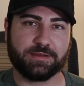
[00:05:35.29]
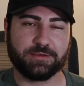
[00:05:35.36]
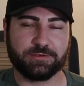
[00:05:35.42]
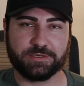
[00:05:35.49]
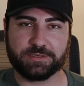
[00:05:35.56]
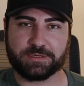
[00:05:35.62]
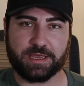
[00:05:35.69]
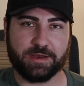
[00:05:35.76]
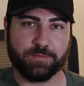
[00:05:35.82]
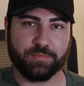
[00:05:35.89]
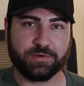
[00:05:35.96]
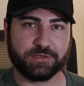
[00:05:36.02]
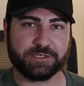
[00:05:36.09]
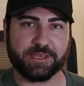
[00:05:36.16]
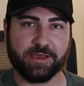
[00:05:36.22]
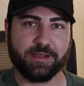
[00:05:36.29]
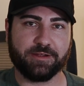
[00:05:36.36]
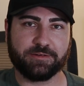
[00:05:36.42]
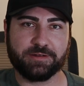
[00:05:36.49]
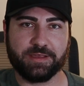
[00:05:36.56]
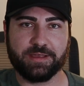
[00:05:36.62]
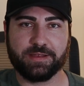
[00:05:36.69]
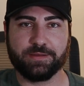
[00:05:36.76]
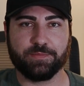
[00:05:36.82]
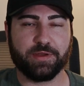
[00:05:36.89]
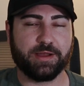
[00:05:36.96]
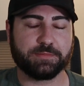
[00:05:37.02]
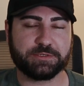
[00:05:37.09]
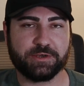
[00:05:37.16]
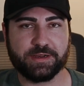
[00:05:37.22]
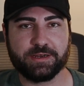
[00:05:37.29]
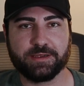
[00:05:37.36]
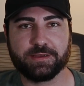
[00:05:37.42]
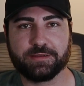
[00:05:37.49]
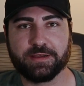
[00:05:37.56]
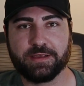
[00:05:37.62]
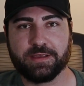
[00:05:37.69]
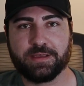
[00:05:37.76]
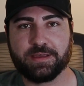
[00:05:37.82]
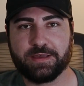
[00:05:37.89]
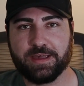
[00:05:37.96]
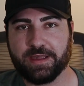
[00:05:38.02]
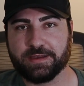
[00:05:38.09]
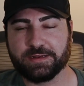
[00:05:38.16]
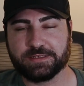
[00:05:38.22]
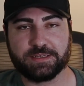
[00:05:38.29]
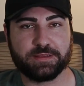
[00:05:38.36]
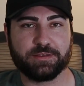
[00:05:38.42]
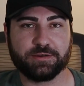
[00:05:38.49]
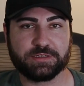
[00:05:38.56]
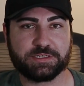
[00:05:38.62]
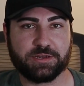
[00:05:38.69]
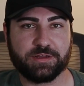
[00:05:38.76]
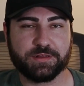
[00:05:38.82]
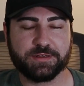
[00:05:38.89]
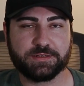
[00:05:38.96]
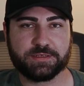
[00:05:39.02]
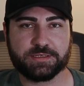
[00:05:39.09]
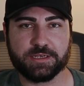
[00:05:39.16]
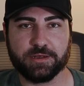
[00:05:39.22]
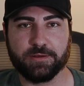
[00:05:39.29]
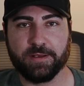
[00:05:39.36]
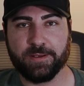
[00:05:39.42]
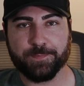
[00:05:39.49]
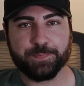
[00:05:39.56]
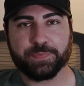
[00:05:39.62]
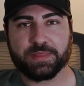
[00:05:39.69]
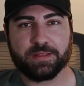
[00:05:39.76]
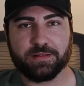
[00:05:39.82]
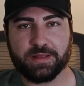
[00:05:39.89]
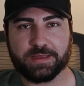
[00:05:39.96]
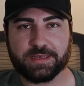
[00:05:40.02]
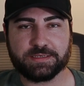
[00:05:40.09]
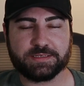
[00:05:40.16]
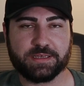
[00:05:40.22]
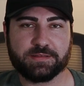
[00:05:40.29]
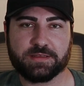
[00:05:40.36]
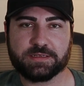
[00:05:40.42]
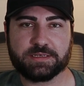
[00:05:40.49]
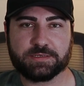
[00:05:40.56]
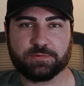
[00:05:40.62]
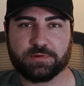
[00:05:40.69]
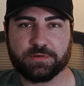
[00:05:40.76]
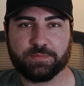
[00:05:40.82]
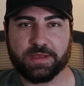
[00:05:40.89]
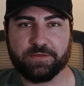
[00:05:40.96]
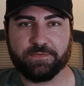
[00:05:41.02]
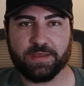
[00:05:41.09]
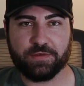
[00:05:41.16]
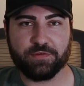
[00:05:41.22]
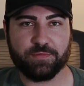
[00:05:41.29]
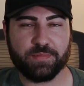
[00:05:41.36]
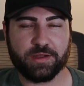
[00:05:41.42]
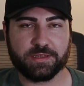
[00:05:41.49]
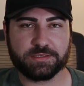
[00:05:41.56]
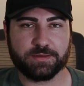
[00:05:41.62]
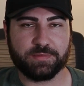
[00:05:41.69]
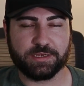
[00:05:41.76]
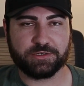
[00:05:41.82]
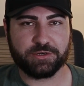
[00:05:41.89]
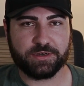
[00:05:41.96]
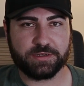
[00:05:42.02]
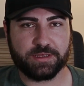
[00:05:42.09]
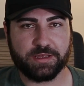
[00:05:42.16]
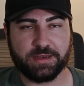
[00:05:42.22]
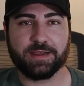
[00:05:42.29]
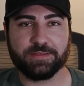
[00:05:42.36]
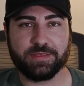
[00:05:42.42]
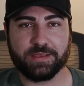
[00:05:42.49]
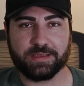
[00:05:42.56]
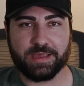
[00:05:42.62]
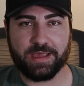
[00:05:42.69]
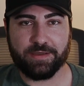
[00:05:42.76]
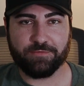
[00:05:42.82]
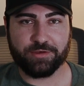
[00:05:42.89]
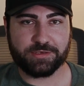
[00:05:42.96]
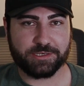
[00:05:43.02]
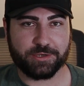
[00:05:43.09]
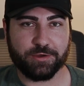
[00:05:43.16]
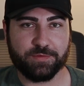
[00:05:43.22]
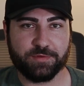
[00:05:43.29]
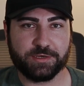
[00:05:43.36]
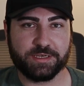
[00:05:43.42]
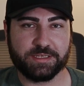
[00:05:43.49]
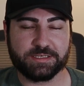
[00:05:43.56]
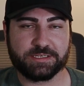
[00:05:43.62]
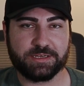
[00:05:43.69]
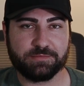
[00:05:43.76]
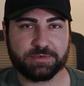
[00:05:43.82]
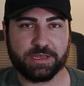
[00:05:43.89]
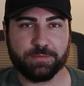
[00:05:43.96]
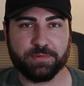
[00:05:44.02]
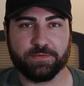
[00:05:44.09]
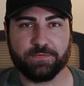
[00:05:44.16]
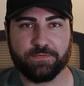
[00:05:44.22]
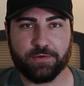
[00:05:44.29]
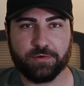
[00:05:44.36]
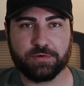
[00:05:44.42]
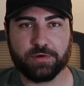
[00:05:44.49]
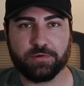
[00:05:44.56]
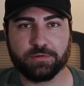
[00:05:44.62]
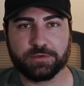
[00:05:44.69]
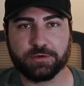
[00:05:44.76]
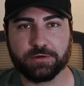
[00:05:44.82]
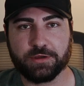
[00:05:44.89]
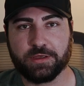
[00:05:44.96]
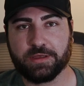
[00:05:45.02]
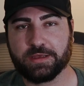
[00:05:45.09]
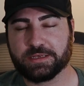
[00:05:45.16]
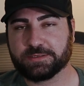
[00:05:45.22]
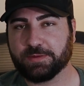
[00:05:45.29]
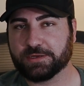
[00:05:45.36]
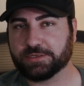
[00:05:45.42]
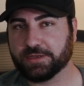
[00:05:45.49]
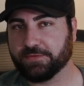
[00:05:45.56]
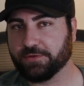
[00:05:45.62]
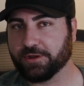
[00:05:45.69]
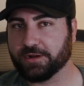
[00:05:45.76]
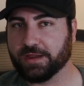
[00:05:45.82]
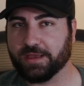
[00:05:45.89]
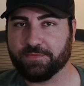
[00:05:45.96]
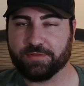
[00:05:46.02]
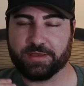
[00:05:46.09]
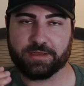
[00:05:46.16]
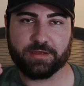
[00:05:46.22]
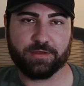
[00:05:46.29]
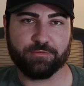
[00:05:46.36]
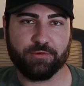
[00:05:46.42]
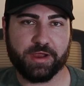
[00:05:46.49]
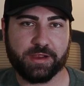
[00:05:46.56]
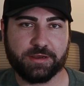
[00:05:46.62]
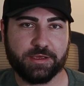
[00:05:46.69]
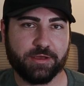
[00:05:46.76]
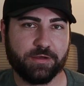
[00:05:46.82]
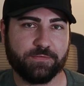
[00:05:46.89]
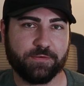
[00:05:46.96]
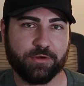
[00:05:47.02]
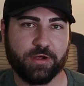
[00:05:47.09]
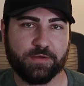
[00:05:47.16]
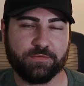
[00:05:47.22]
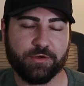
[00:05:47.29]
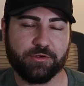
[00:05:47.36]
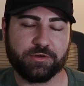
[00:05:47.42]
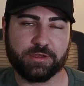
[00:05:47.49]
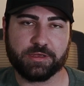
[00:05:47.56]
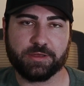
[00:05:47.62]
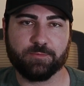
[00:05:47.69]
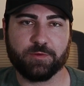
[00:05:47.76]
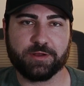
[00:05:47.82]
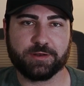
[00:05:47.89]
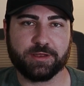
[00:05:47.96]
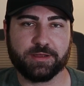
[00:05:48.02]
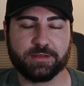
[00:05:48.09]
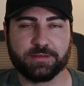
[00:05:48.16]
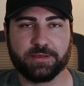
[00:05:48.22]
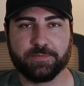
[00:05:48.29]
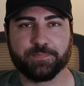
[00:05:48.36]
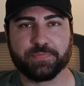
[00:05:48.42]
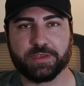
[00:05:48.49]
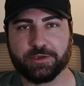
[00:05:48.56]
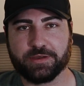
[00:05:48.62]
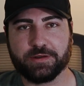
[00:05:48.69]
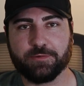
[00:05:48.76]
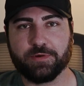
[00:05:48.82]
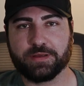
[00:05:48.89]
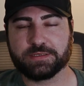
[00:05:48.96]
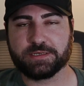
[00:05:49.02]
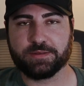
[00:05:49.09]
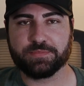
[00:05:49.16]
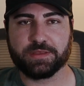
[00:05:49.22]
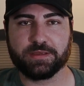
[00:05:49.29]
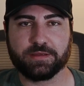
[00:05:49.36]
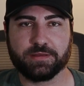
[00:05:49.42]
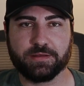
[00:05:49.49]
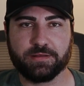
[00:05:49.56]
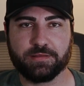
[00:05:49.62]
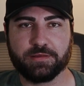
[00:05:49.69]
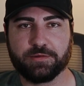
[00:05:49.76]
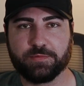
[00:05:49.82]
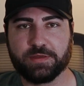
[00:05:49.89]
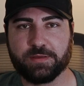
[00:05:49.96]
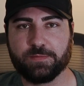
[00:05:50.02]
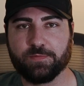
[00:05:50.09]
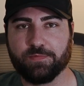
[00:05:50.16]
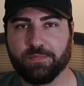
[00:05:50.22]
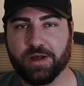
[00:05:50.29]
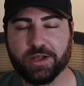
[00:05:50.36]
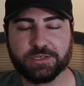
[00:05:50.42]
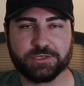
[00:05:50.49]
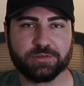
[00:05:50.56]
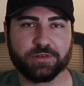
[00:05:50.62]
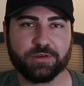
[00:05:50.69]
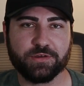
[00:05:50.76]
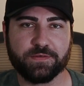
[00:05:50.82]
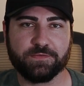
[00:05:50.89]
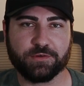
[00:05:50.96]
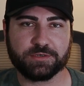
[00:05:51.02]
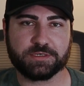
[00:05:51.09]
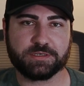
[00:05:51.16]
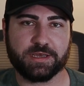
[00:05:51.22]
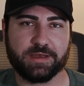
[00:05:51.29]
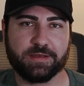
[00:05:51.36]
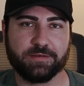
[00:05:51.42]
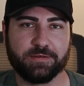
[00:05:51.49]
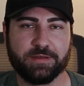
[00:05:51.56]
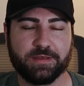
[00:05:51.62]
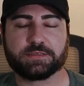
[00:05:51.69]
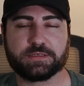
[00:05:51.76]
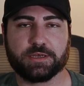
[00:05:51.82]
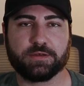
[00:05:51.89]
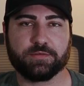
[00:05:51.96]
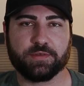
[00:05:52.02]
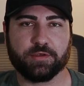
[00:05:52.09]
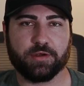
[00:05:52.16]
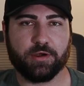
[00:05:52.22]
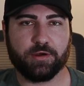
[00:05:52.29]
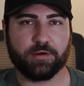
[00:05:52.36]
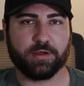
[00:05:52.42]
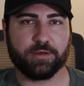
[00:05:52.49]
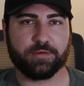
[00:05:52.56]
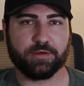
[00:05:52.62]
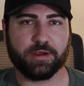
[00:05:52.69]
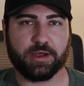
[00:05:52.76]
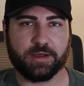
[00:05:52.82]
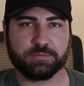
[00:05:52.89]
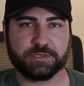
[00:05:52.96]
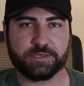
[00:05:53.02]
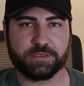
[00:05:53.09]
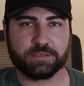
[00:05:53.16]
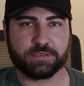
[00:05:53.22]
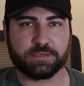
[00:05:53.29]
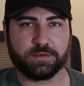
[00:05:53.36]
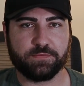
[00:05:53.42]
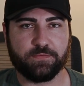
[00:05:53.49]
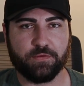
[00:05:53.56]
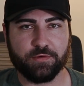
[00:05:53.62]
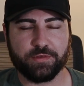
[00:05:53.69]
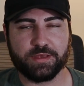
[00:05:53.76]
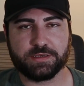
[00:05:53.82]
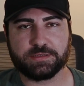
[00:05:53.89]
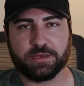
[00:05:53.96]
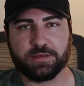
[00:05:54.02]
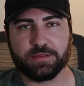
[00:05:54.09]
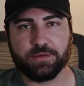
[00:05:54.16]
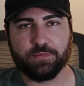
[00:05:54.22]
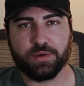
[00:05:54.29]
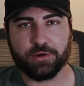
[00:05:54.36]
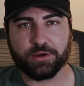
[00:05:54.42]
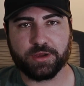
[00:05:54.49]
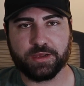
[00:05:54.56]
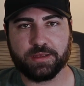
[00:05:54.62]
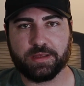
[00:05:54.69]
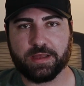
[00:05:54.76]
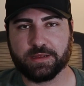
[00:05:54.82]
You just kind of push down and it pops right in, and it's in there solid. So like I said, this is one of my favorite mods on my truck, and I think every Tacoma needs some type of phone holder, especially if you're gonna have like a radio for off-roading and whatnot. You're gonna want something a little bit modular and versatile. So there are other options for this on the market.